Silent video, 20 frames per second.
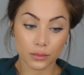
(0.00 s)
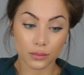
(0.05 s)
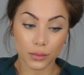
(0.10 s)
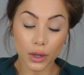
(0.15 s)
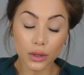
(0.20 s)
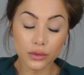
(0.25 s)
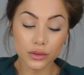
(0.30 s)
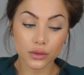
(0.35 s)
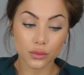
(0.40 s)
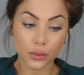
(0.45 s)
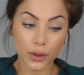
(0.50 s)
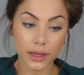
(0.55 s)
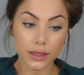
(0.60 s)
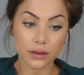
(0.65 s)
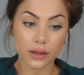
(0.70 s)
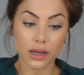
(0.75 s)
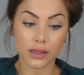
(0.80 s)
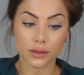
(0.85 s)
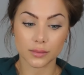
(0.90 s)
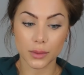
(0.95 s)
Post weight
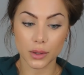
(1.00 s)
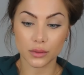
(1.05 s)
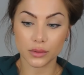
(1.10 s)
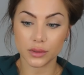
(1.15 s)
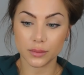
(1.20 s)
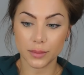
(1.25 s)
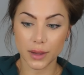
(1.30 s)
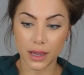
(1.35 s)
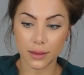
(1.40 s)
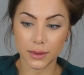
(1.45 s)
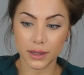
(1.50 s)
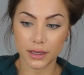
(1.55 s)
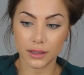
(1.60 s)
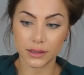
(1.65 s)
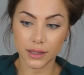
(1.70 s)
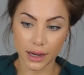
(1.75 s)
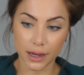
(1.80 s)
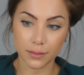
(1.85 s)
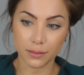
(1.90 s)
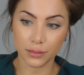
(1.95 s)
loss, post baby
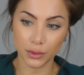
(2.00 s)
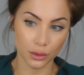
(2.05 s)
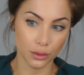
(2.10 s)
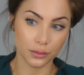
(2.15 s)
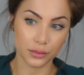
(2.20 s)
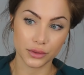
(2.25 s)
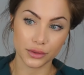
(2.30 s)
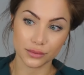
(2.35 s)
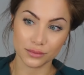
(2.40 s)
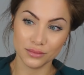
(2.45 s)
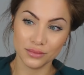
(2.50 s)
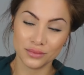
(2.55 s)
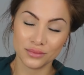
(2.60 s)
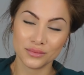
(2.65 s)
type boobs.